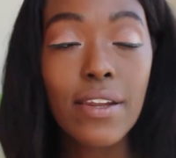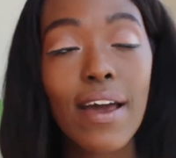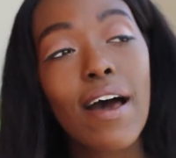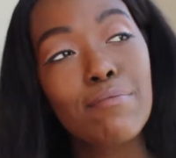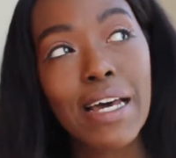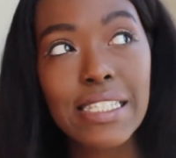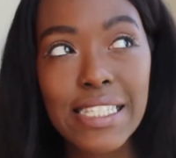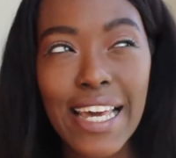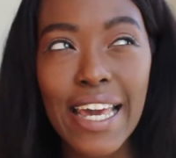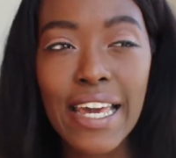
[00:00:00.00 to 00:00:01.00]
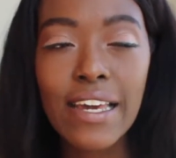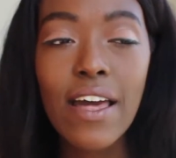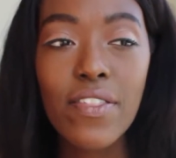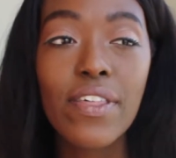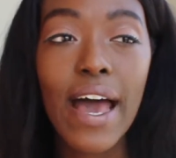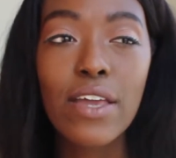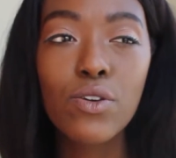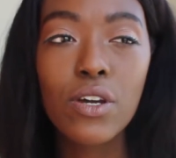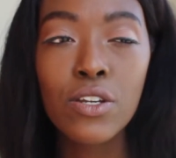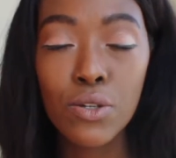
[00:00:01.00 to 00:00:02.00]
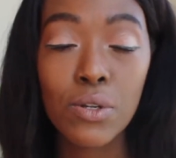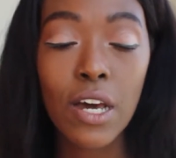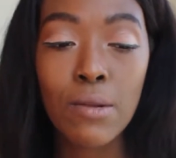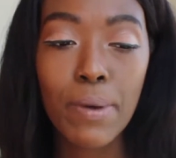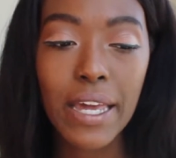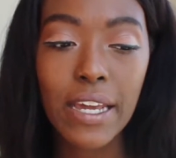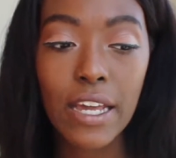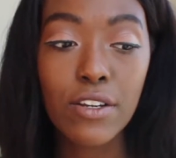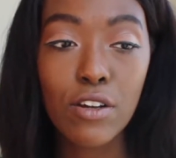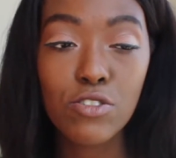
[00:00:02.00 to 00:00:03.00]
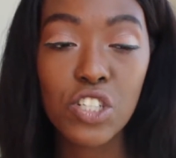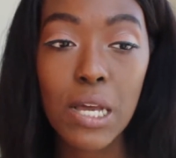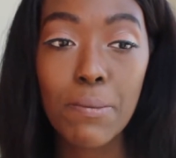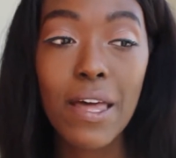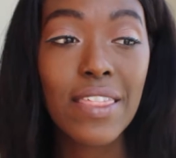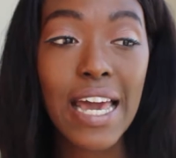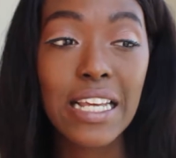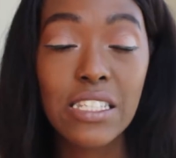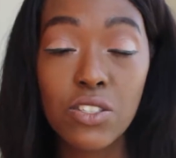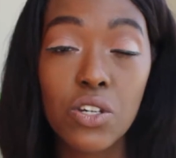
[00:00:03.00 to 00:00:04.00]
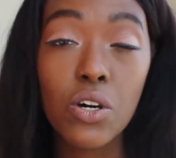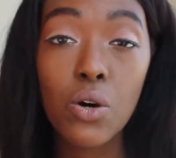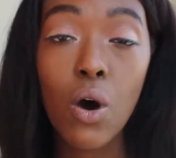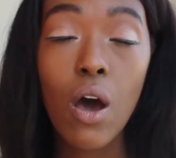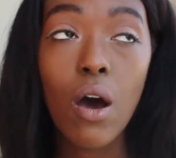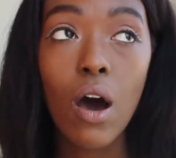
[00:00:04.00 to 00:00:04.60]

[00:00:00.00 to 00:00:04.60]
Now, I'm not saying that you can do an unpaid internship and that it still